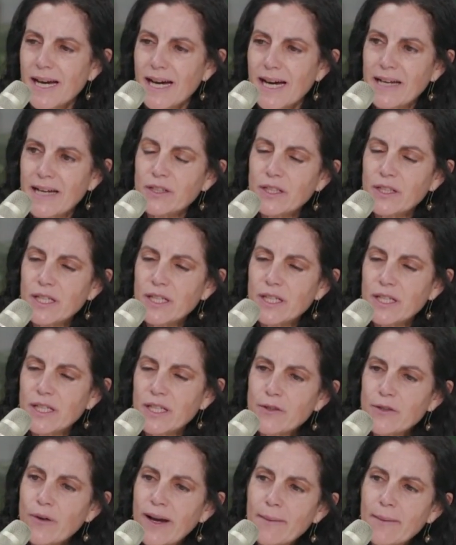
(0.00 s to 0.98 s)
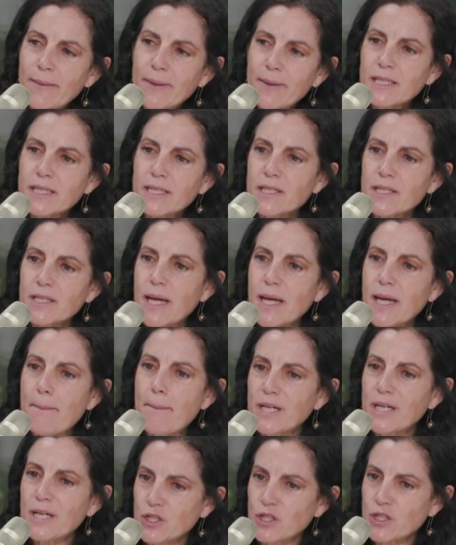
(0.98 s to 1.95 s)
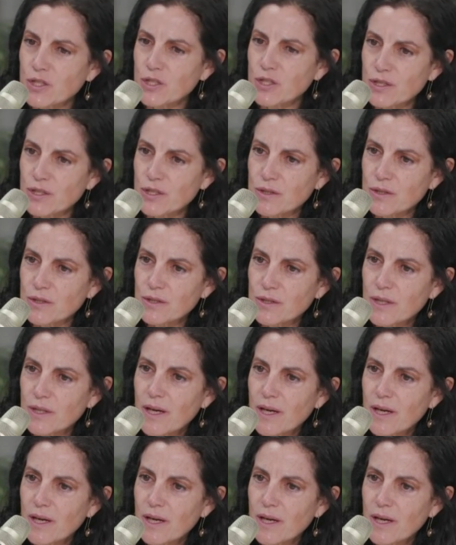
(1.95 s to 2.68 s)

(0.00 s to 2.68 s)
And the other element is ambitious.